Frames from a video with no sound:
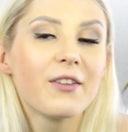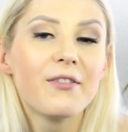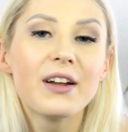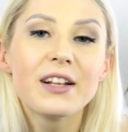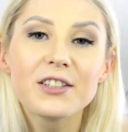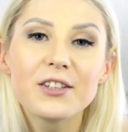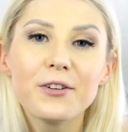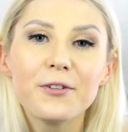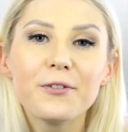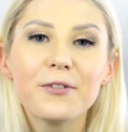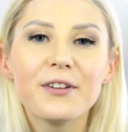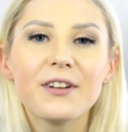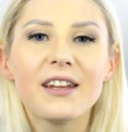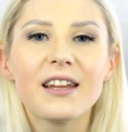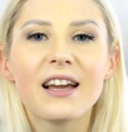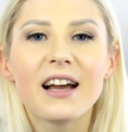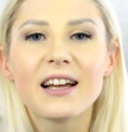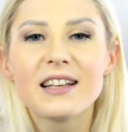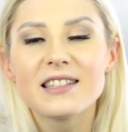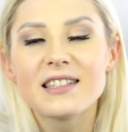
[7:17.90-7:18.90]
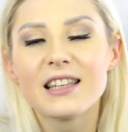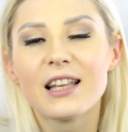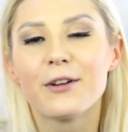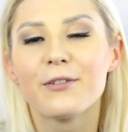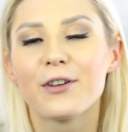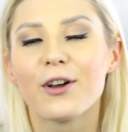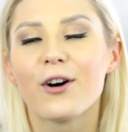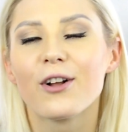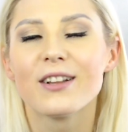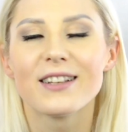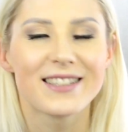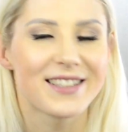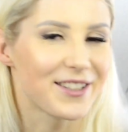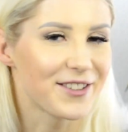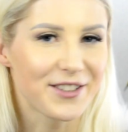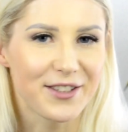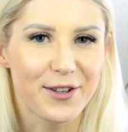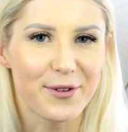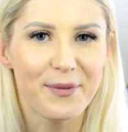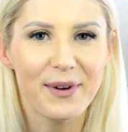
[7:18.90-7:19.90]
that's all for today, guys. Love you all
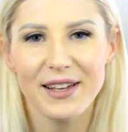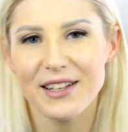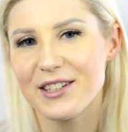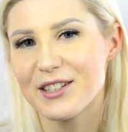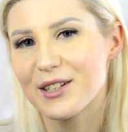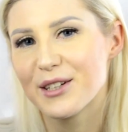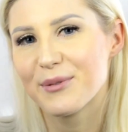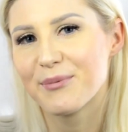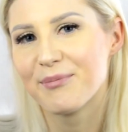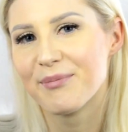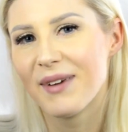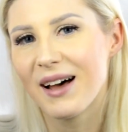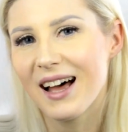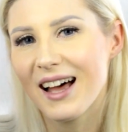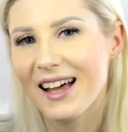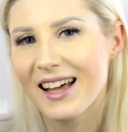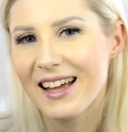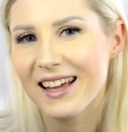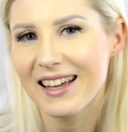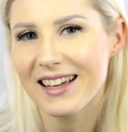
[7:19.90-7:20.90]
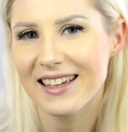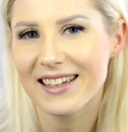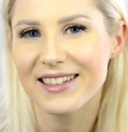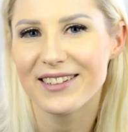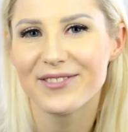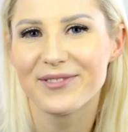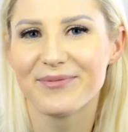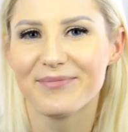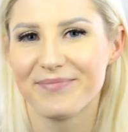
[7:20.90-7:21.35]
so much. Bye.